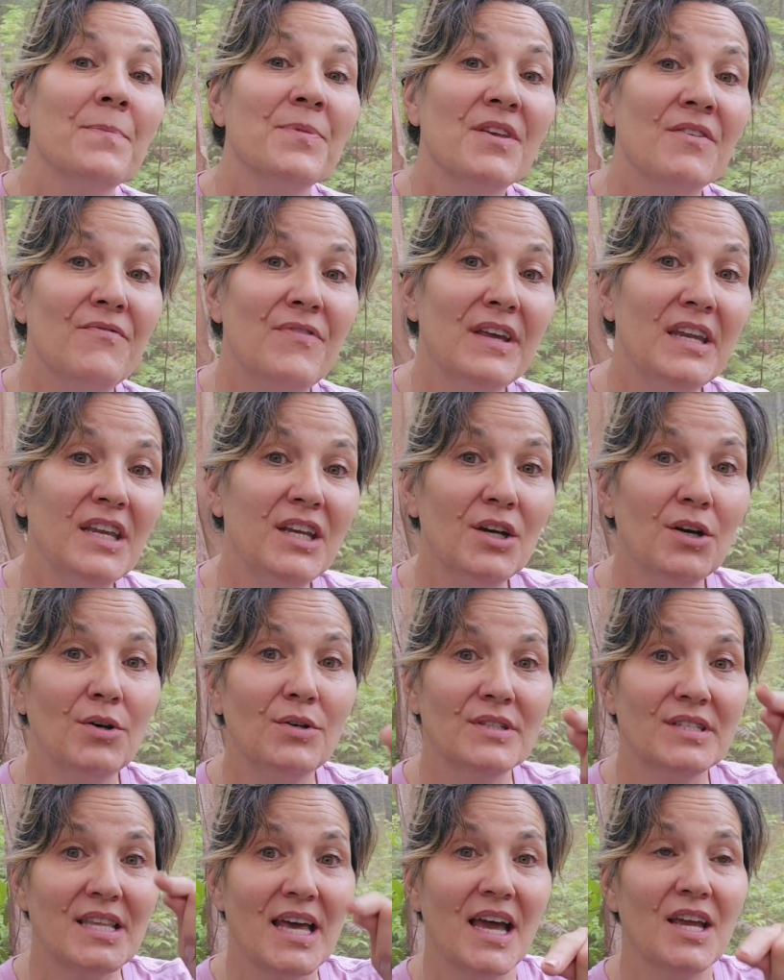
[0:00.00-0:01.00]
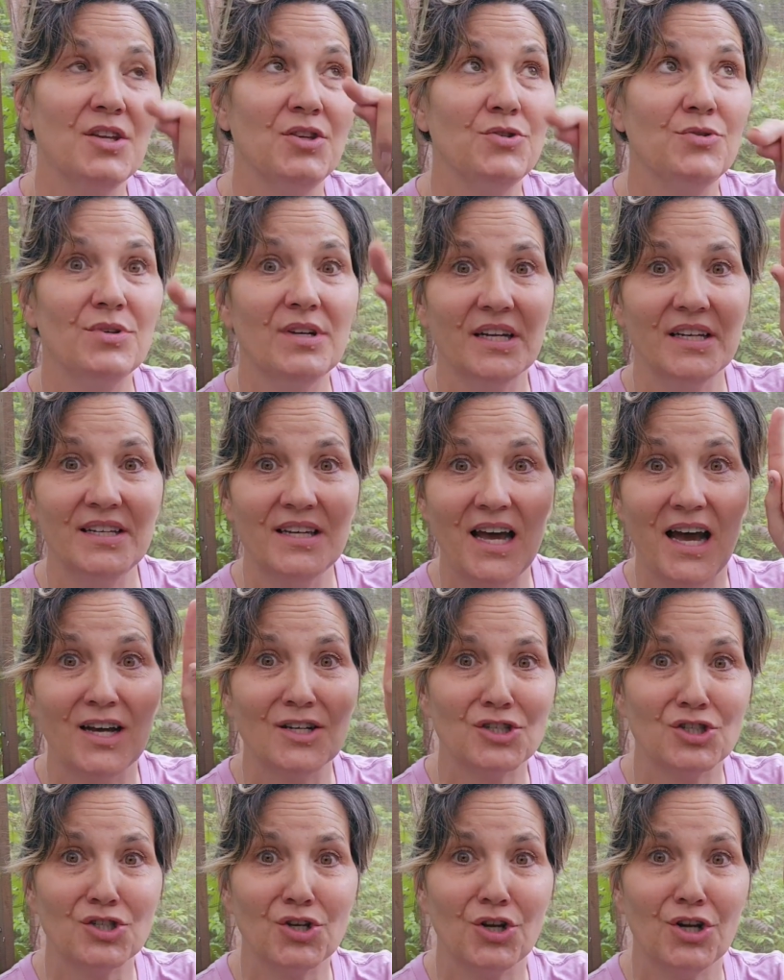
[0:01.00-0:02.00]
The videos that you
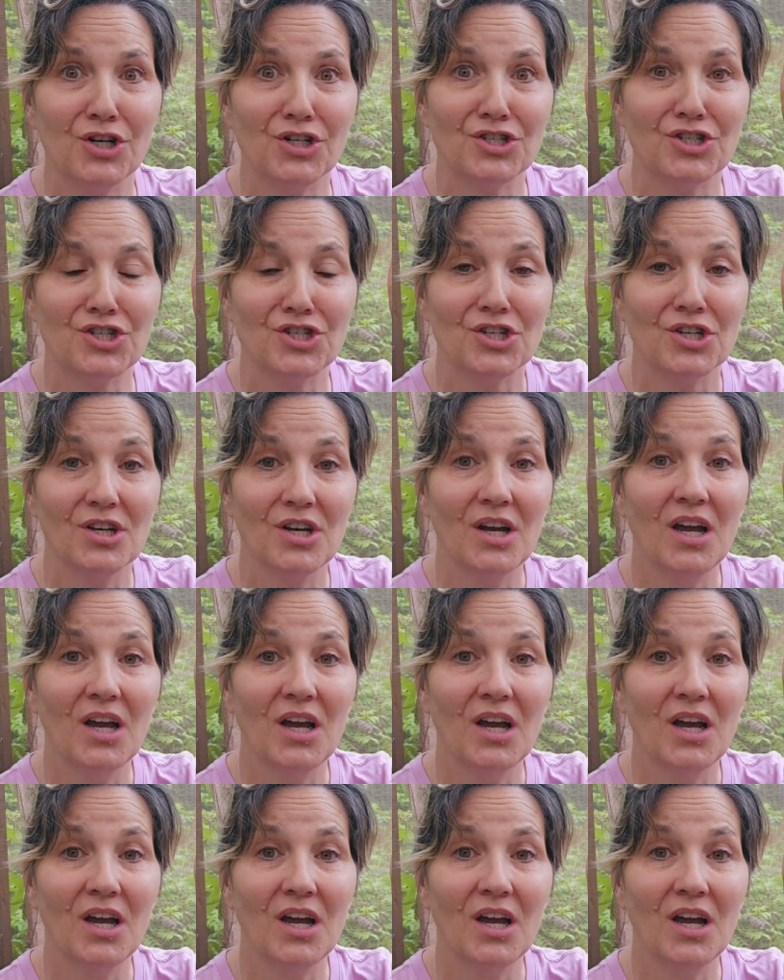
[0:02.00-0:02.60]
cannot search